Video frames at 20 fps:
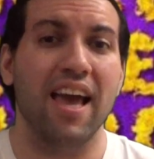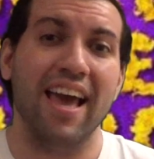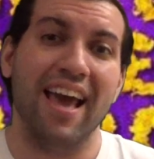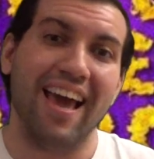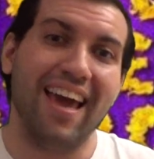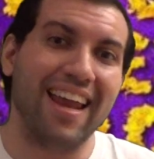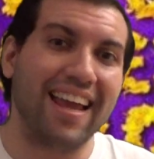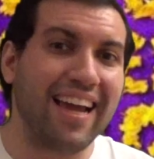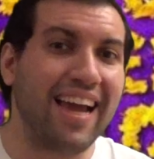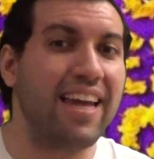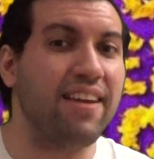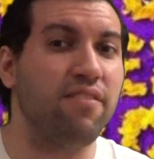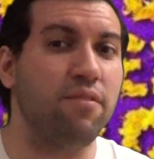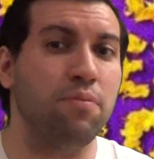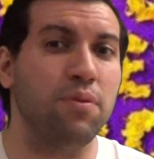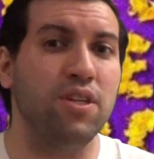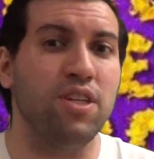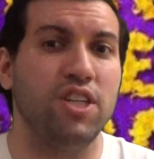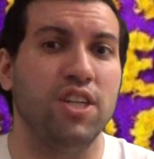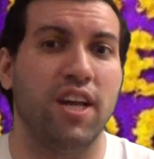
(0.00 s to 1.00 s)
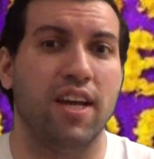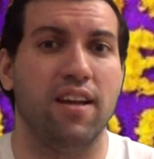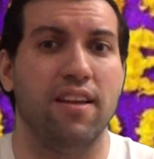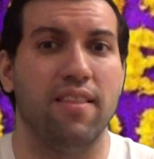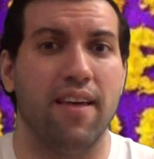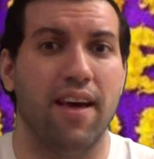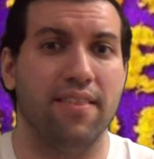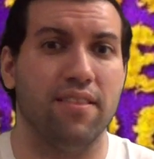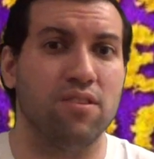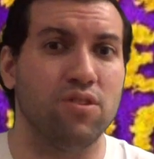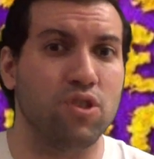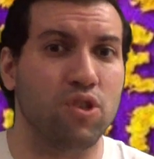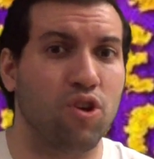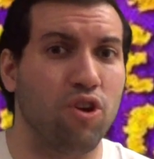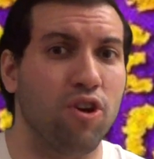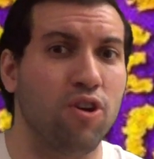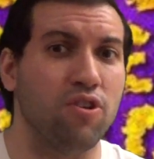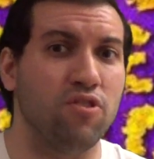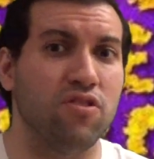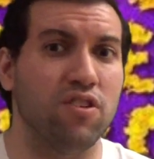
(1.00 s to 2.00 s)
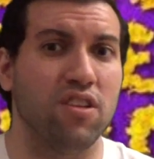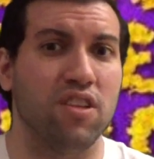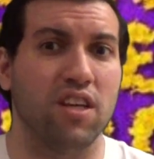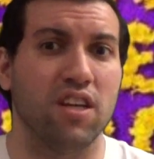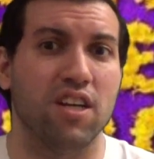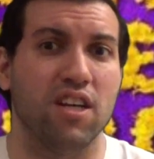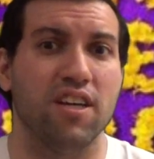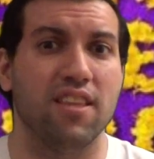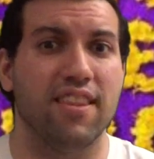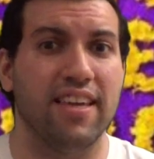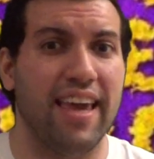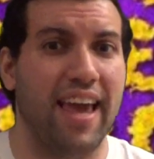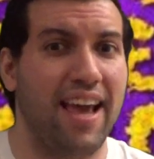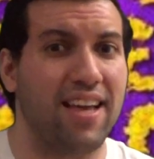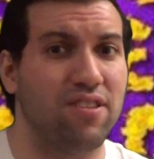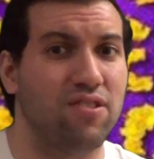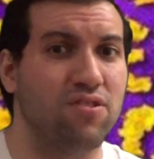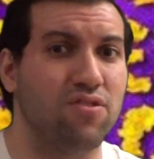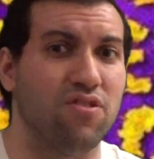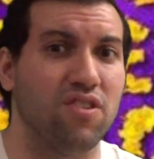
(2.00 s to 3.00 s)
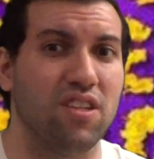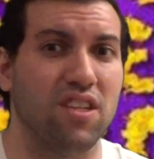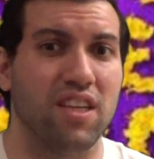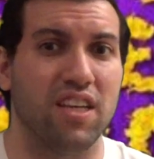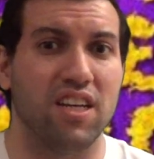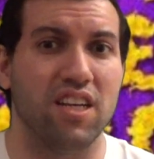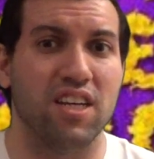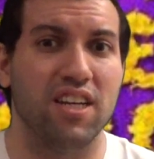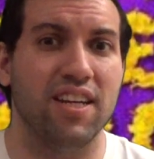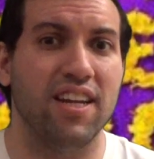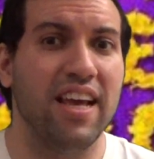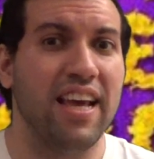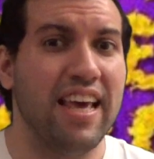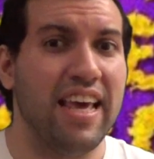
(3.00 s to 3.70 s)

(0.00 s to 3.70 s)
and I kind of appreciated that. The story was really good, the cast was really good.